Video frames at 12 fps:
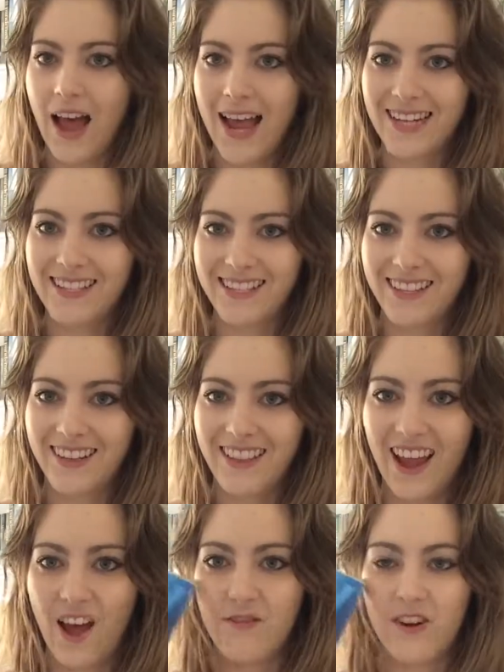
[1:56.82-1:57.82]
and
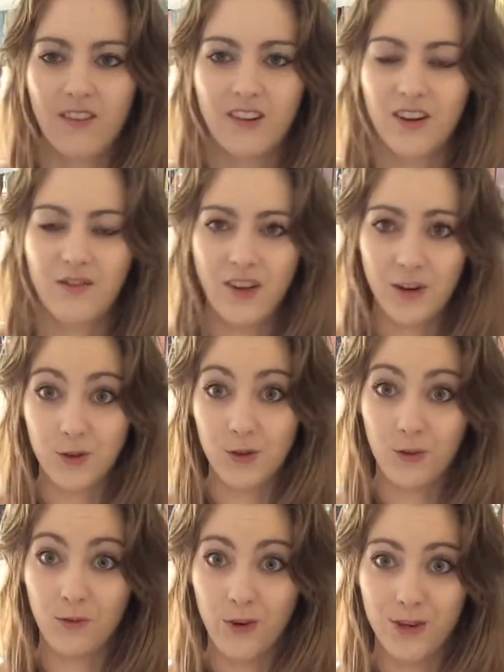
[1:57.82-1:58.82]
they have an
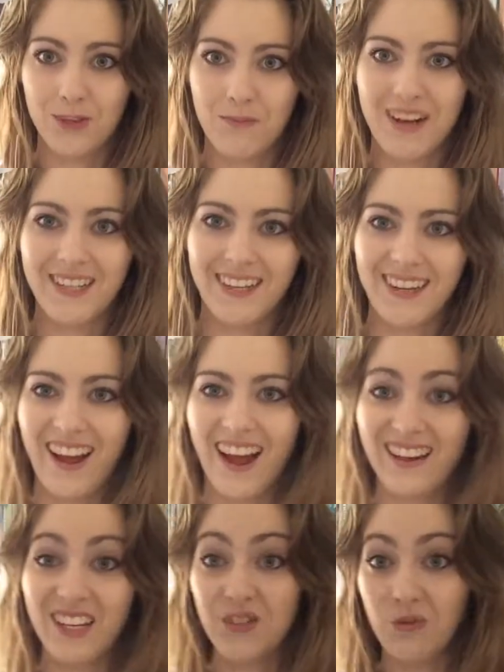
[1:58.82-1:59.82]
unconventional first meeting
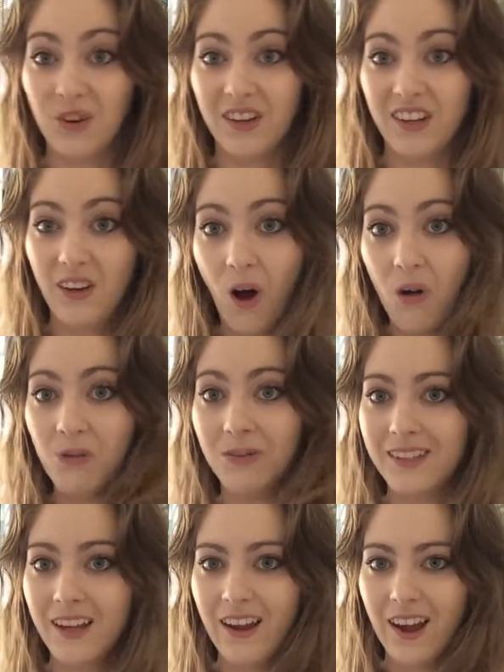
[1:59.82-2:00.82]
and he's really
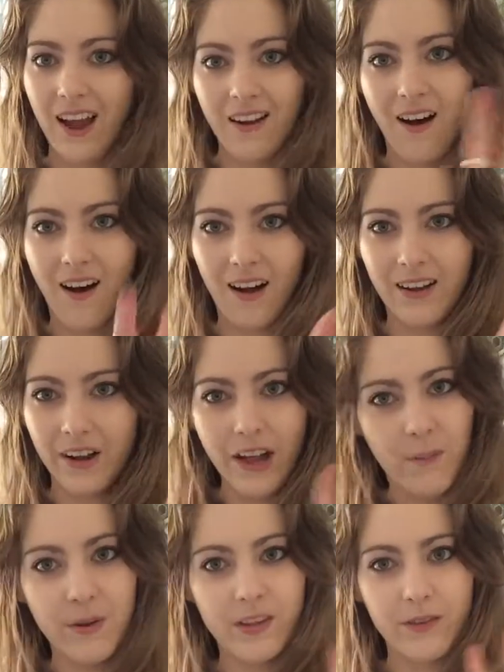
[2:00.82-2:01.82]
cold and hard,
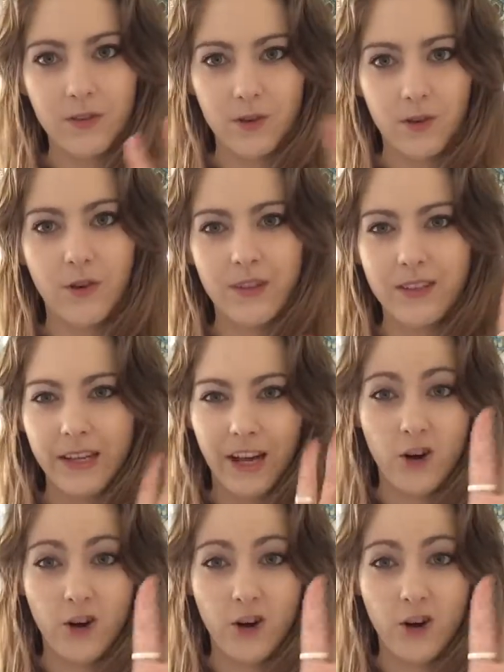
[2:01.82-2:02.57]
but they've sort of got this like